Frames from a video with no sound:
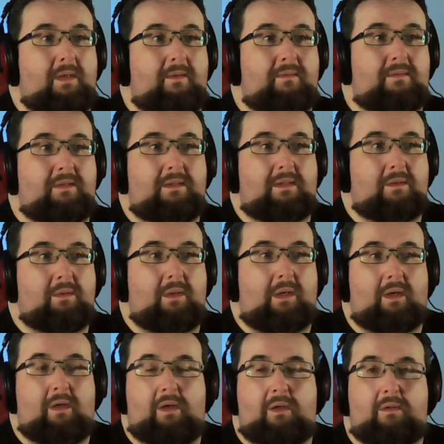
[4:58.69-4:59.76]
said this quite a
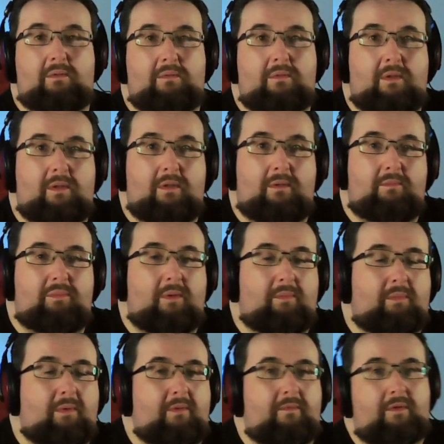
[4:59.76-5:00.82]
lot,
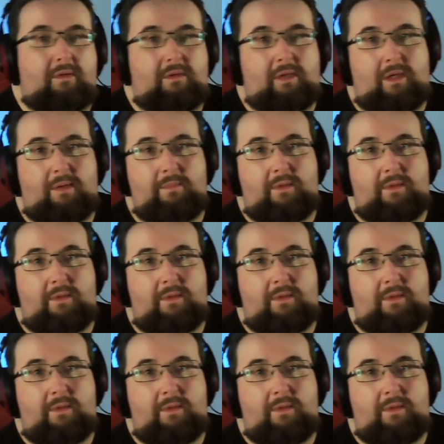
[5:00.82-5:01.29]
probably over time,